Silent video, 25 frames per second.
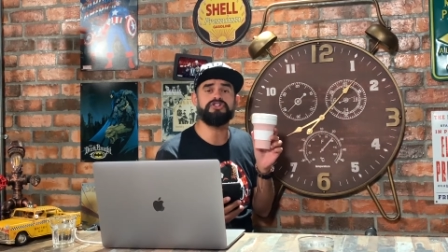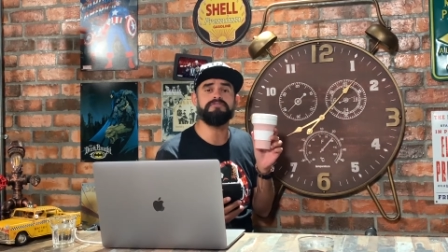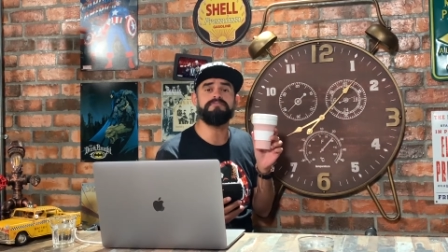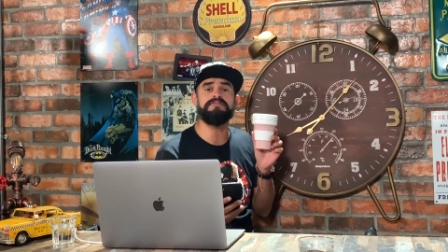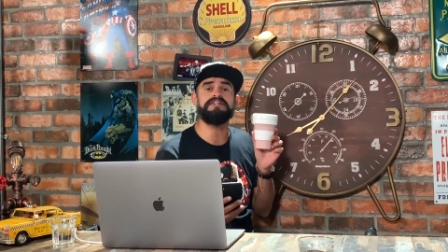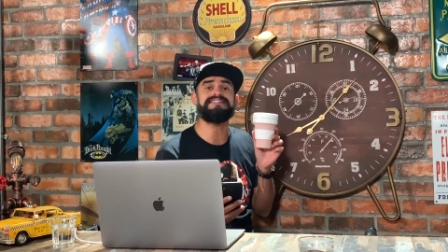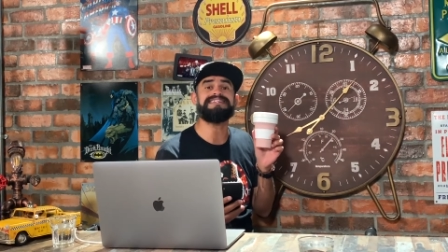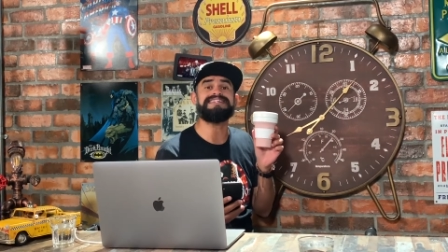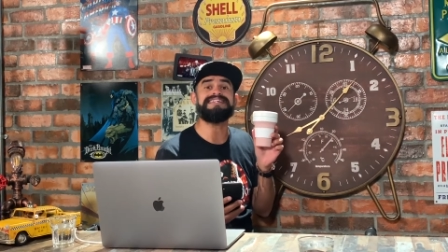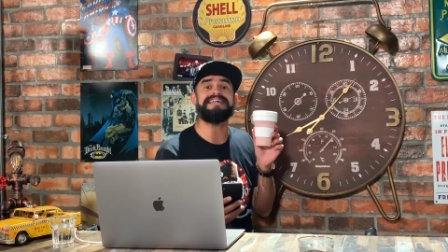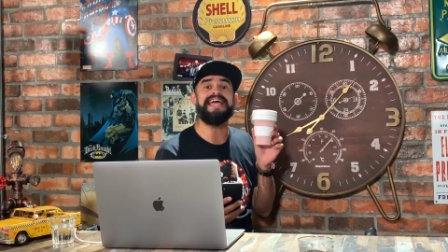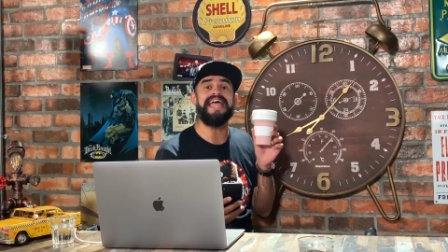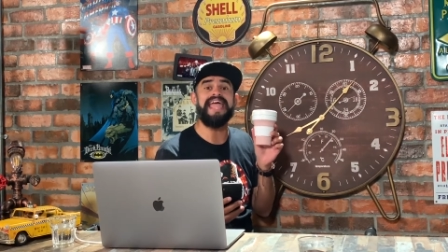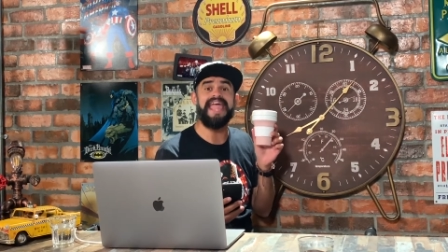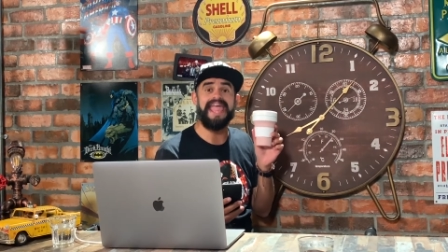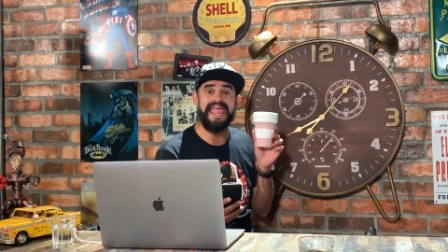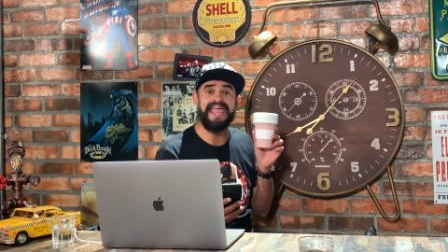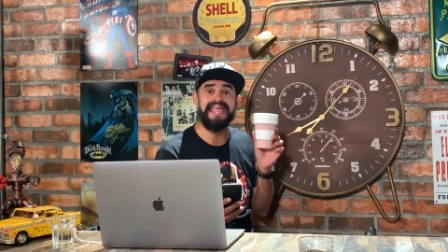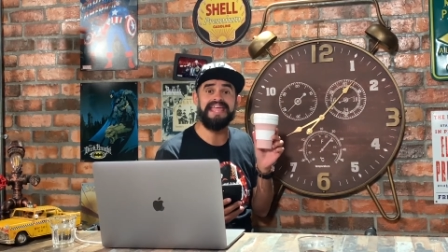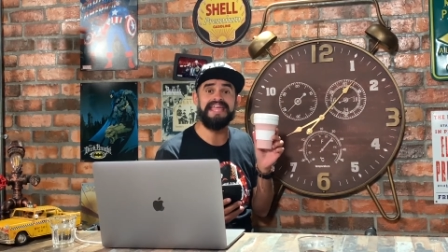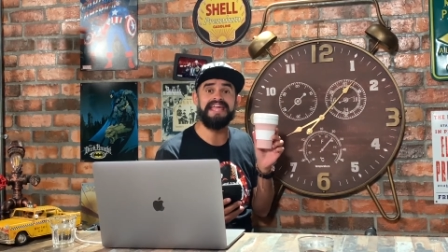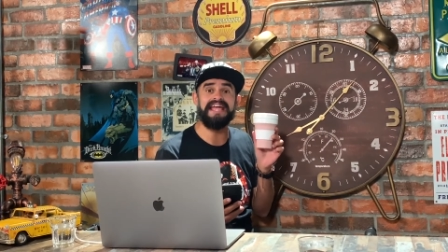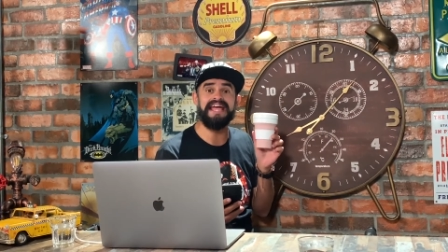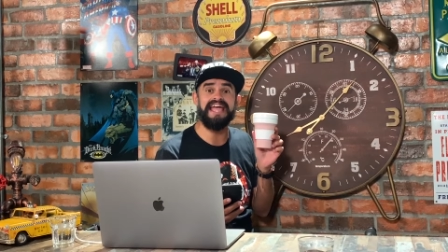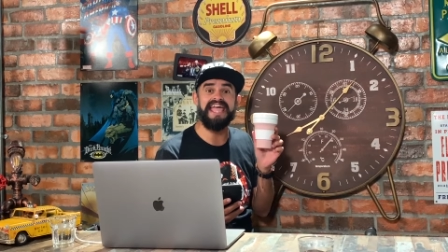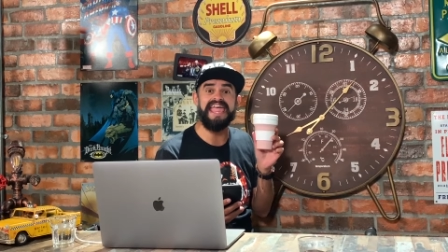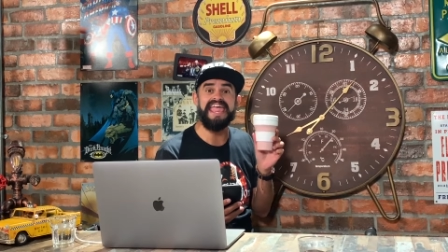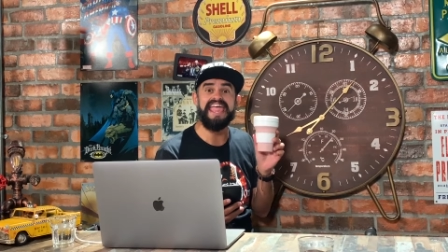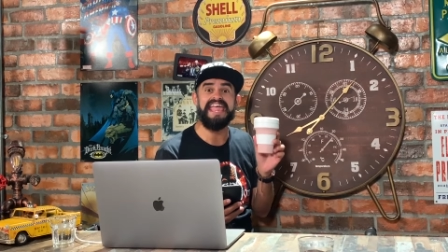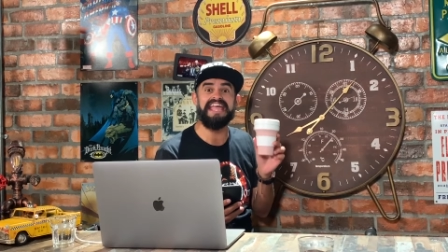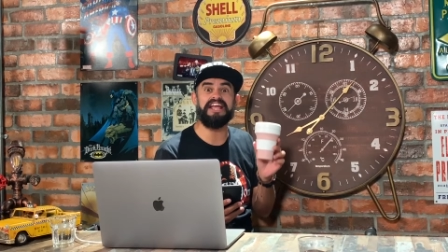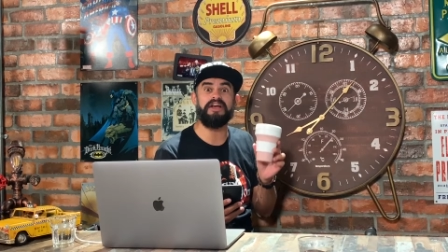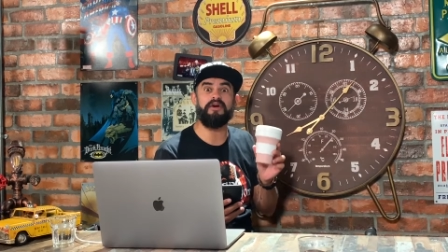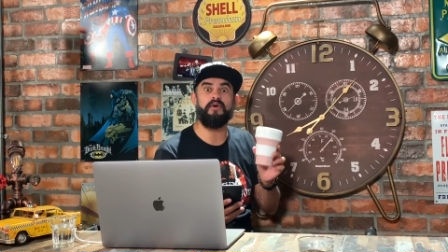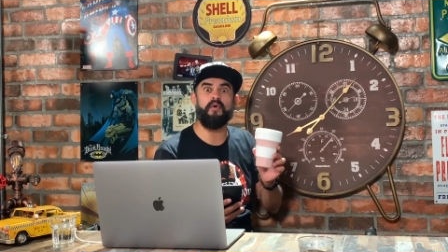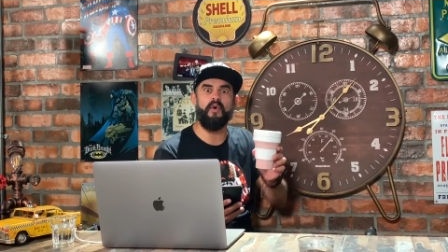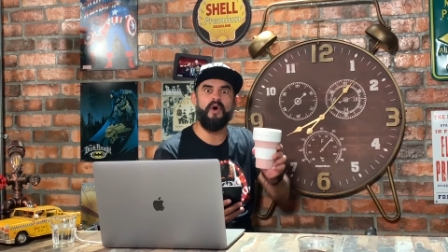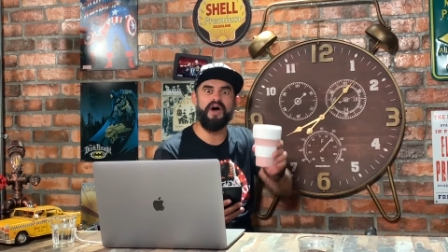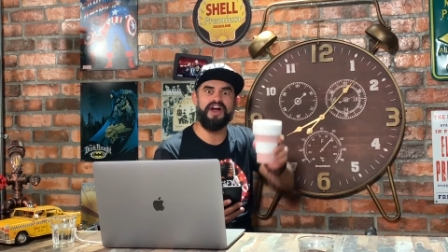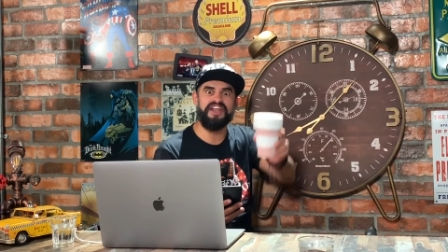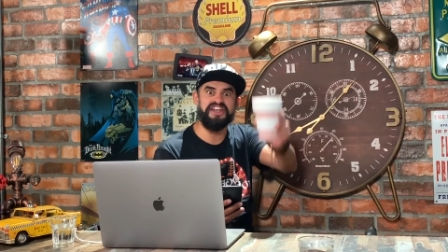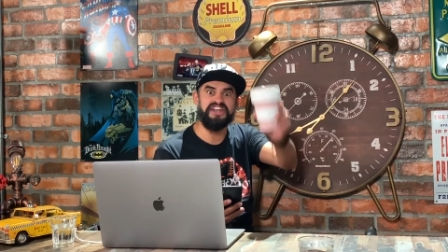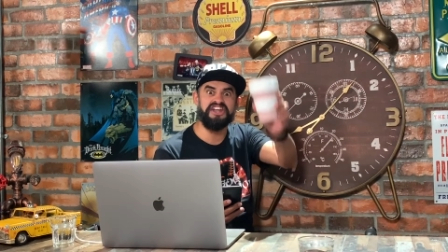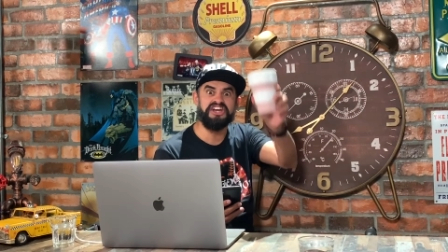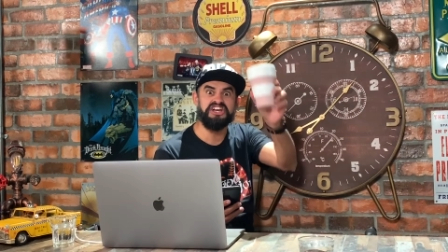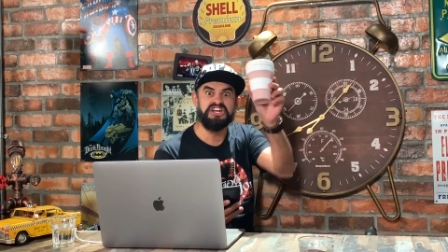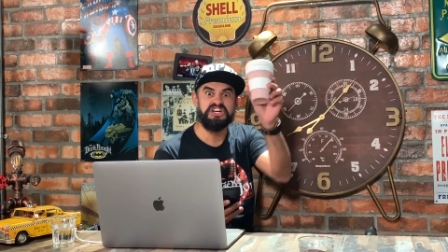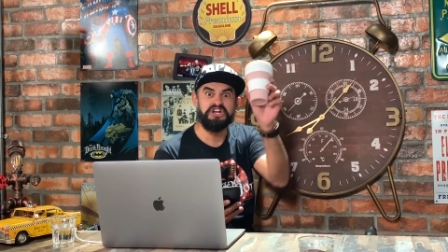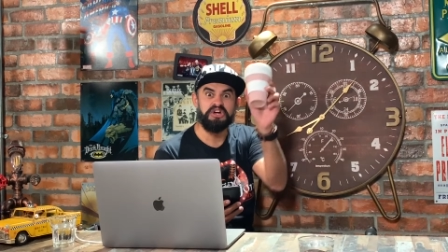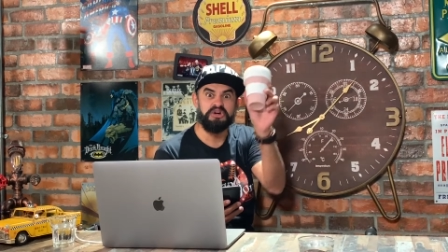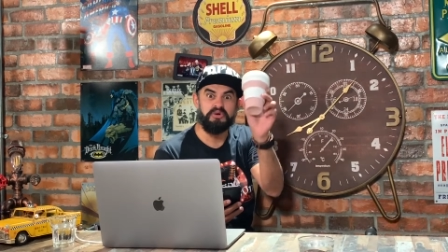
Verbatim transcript: to Mr. Heng Ek Kwan.